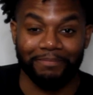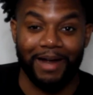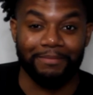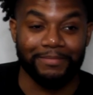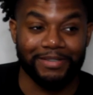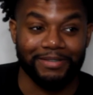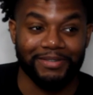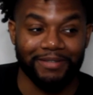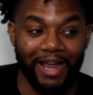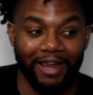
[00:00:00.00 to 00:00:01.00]
problems
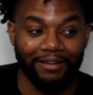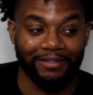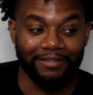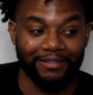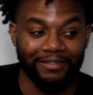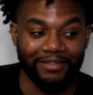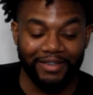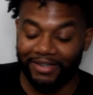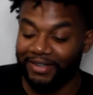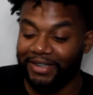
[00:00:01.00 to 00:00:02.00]
too, right?
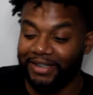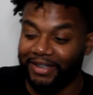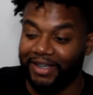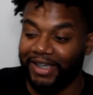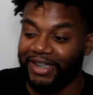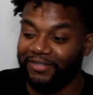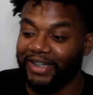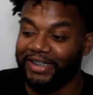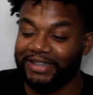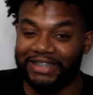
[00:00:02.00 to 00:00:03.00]

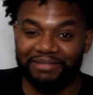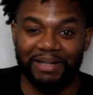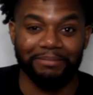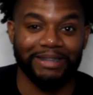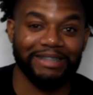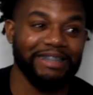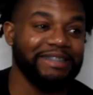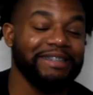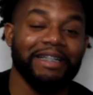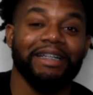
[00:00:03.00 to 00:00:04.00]
Anyways, that's not my business.